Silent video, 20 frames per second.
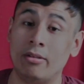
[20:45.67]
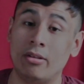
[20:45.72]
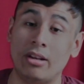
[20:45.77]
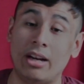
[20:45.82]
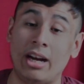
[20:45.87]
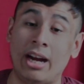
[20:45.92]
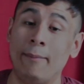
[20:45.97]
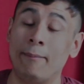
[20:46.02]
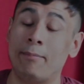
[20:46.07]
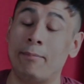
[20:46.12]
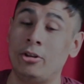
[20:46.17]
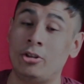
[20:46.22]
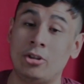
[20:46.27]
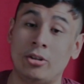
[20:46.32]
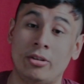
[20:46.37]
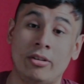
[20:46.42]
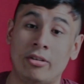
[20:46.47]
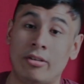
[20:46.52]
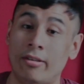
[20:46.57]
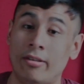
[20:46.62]
I'm pretty
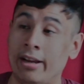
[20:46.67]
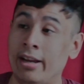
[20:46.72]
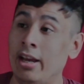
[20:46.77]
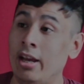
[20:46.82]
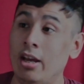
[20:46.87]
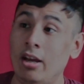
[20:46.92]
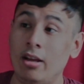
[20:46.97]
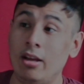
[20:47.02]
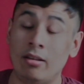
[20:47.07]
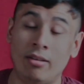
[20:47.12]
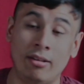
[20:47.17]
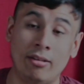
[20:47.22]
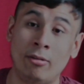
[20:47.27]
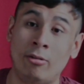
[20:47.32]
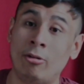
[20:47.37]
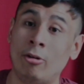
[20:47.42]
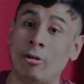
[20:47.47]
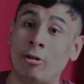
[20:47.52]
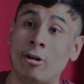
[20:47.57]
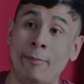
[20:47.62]
sure this is, like, season
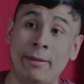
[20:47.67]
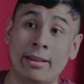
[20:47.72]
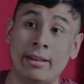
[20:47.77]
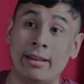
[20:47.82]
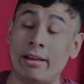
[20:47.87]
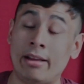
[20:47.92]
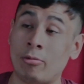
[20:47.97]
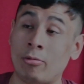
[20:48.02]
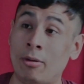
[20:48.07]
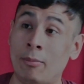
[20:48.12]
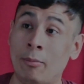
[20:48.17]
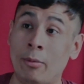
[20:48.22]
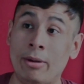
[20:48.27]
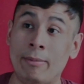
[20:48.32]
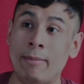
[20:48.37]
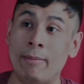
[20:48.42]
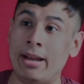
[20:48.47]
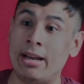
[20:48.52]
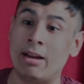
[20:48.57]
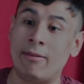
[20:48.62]
2 could be the last one. We
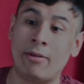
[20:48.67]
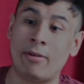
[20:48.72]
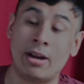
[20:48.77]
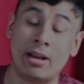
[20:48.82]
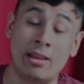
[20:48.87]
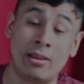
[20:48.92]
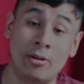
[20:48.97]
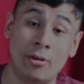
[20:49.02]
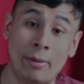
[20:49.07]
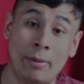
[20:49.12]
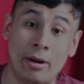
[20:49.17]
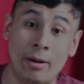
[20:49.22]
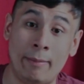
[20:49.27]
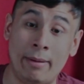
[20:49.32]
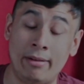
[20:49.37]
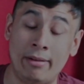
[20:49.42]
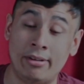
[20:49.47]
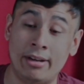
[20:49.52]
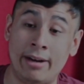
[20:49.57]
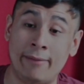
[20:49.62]
may never get another Perry
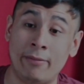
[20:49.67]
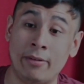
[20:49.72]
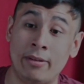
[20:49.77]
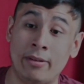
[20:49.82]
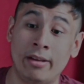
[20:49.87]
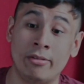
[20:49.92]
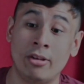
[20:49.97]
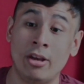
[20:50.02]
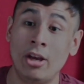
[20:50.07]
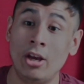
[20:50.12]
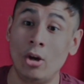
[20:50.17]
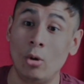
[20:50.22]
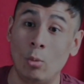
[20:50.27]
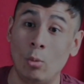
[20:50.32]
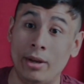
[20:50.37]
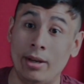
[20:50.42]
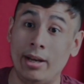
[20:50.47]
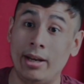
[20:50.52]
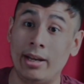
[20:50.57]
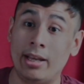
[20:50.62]
Mason after this.
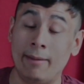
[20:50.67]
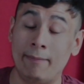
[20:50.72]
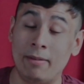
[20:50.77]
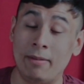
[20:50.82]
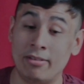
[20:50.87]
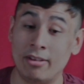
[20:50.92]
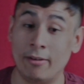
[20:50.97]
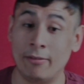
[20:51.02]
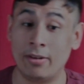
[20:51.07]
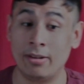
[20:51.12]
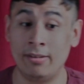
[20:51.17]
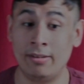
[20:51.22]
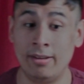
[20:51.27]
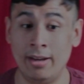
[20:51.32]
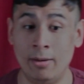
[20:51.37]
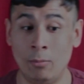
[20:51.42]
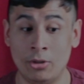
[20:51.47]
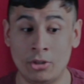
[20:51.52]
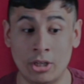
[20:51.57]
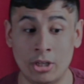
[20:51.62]
We need to keep this
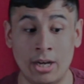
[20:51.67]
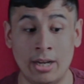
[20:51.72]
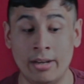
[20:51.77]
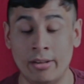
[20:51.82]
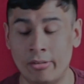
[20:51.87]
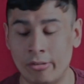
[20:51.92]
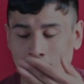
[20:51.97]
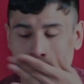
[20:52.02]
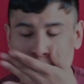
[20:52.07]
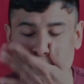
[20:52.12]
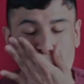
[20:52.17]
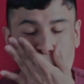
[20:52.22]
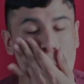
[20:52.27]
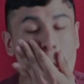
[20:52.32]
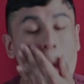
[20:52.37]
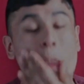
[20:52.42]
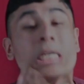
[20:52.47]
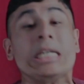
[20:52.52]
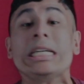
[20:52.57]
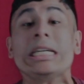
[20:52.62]
self-contained, which honestly
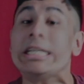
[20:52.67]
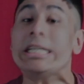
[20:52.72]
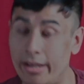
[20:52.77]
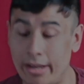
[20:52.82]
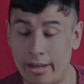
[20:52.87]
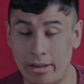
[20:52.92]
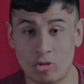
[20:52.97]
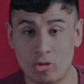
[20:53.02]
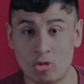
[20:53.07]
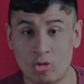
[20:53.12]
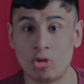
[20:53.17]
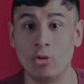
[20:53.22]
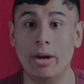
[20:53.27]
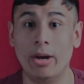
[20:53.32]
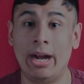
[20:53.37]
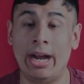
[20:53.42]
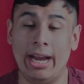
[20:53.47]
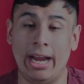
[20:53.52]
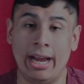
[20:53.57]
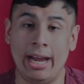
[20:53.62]
is true.
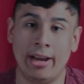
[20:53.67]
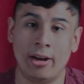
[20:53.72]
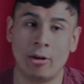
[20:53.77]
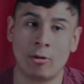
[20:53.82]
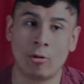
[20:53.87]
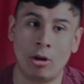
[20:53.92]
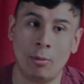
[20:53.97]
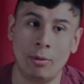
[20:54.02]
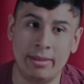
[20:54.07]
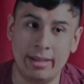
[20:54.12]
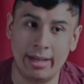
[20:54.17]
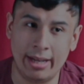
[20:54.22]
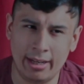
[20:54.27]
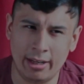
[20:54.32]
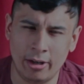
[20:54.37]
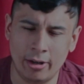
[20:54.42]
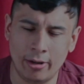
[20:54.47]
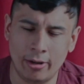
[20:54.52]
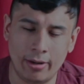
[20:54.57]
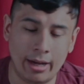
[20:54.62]
I agree with
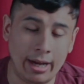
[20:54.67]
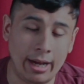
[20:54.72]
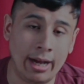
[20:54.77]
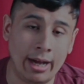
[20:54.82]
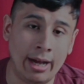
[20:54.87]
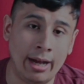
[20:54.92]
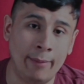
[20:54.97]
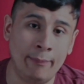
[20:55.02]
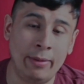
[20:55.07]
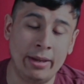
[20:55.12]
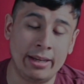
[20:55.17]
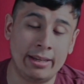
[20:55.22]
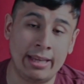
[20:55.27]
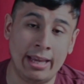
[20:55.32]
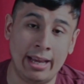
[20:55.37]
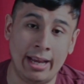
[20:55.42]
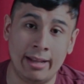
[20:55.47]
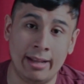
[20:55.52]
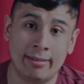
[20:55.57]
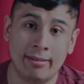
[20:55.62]
that. You know, they
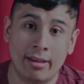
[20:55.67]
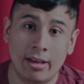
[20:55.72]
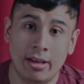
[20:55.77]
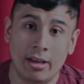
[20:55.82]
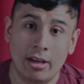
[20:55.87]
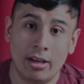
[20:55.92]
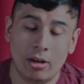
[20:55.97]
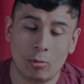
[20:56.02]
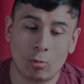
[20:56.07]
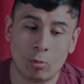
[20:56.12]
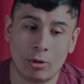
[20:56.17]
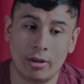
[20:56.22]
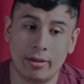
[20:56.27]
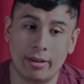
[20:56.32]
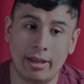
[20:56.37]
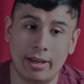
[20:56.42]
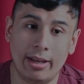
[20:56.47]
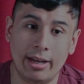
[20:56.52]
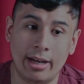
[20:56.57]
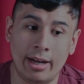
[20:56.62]
can't
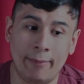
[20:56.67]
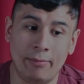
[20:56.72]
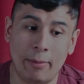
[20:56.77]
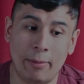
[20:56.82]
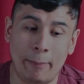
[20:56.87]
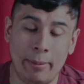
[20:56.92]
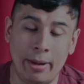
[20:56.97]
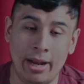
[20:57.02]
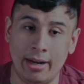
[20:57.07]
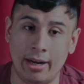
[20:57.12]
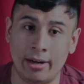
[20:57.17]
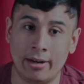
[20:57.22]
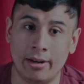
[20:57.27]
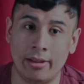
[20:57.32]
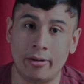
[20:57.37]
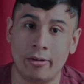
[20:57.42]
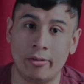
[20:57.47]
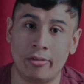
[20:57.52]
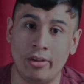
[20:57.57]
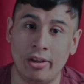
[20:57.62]
really depend on
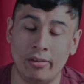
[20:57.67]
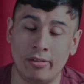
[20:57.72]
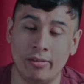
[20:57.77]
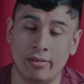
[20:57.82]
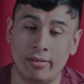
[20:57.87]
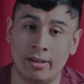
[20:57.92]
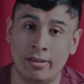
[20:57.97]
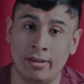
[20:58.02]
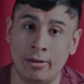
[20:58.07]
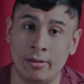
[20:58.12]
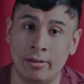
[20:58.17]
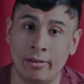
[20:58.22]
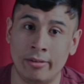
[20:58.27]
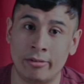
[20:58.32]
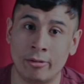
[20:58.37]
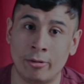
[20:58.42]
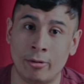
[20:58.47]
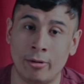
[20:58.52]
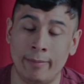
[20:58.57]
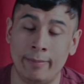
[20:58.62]
another season to continue the
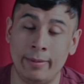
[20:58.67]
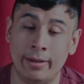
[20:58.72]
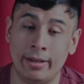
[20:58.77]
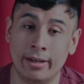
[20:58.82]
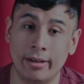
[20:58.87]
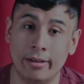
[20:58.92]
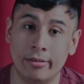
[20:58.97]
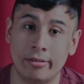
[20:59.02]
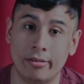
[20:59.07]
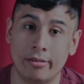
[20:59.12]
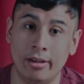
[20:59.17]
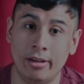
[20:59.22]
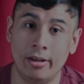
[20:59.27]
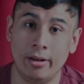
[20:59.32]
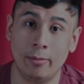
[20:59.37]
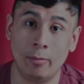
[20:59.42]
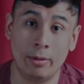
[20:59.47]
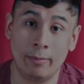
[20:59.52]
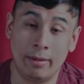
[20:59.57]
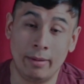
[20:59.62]
story, because, you
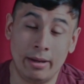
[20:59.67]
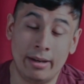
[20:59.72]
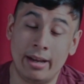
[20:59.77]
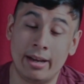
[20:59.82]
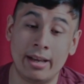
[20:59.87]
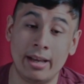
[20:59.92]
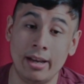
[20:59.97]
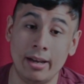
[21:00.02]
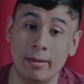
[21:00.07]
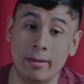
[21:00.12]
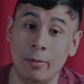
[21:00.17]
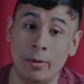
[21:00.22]
know, we might not get